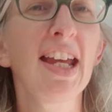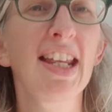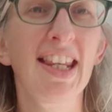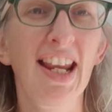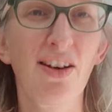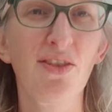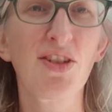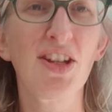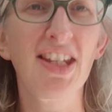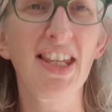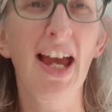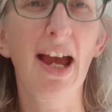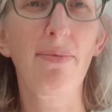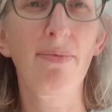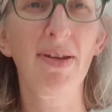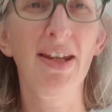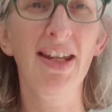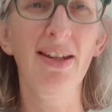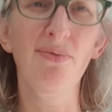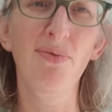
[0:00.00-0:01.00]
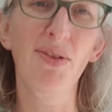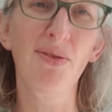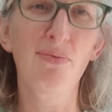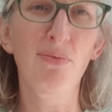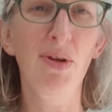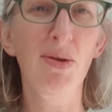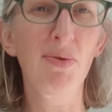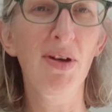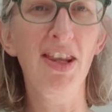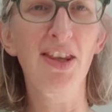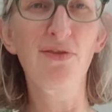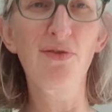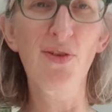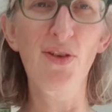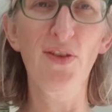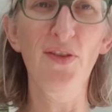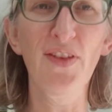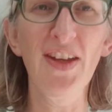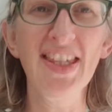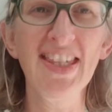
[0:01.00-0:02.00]
Now she's happy. We went through
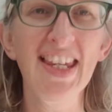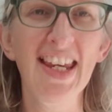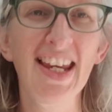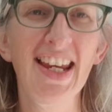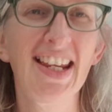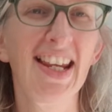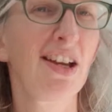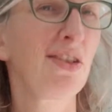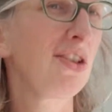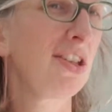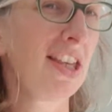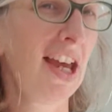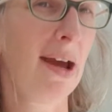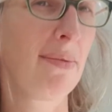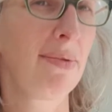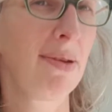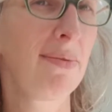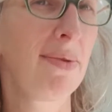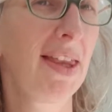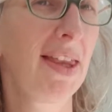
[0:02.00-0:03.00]
the fitting, and now she's happy with